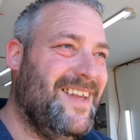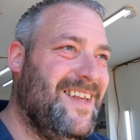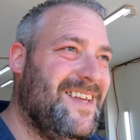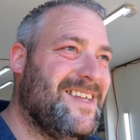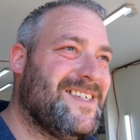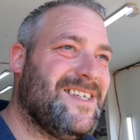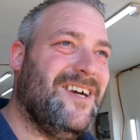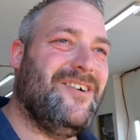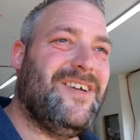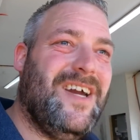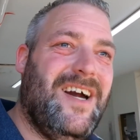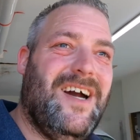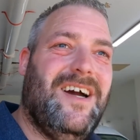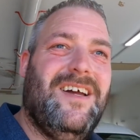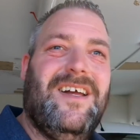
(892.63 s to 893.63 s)
So
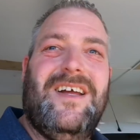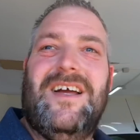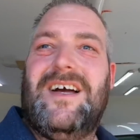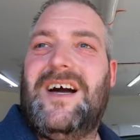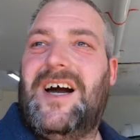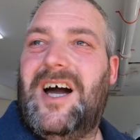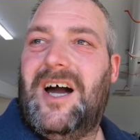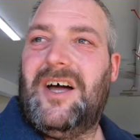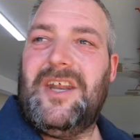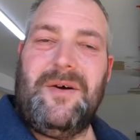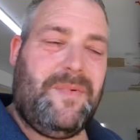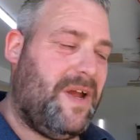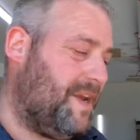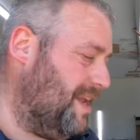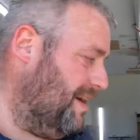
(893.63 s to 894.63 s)
yeah, there'll
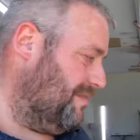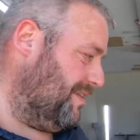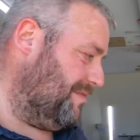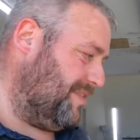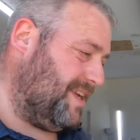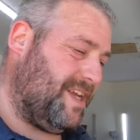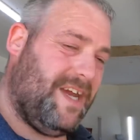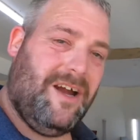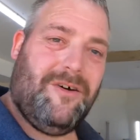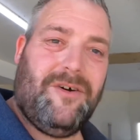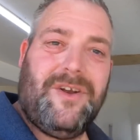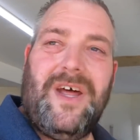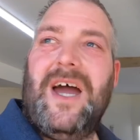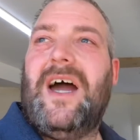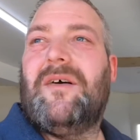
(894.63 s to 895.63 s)
be another video on
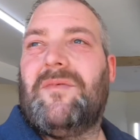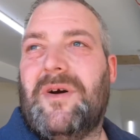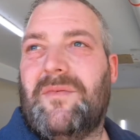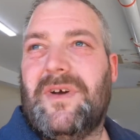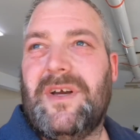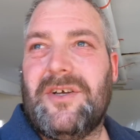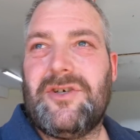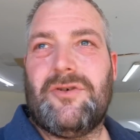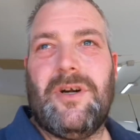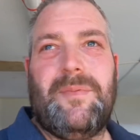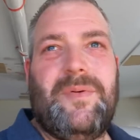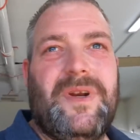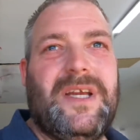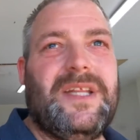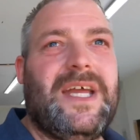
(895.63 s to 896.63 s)
that when we're
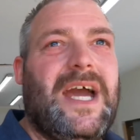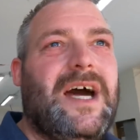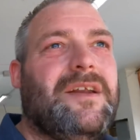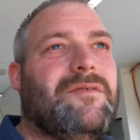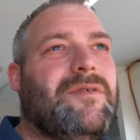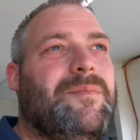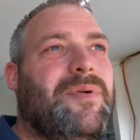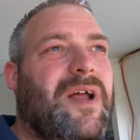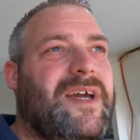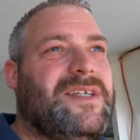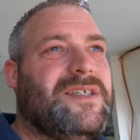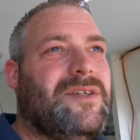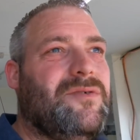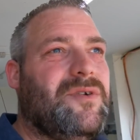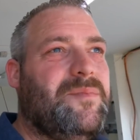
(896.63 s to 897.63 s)
stripping it down and
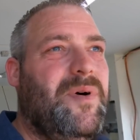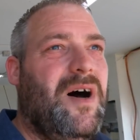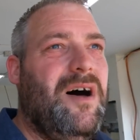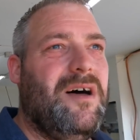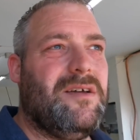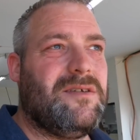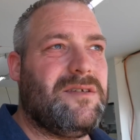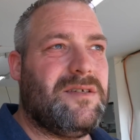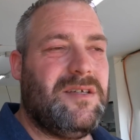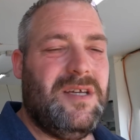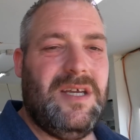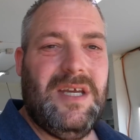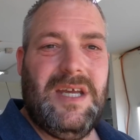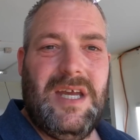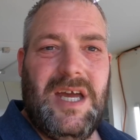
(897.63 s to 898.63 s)
replacing all the parts.
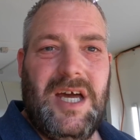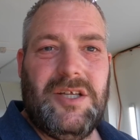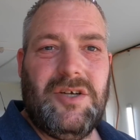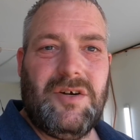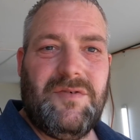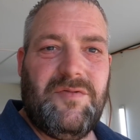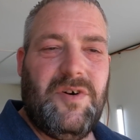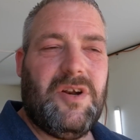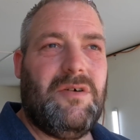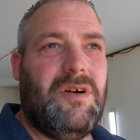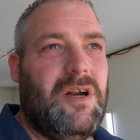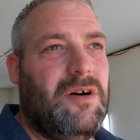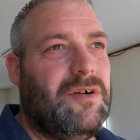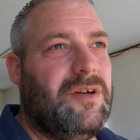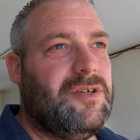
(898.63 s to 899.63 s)
and you can follow
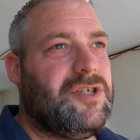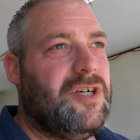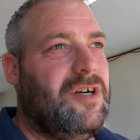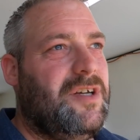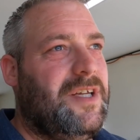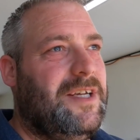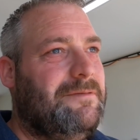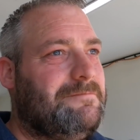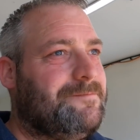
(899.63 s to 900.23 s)
along on a journey.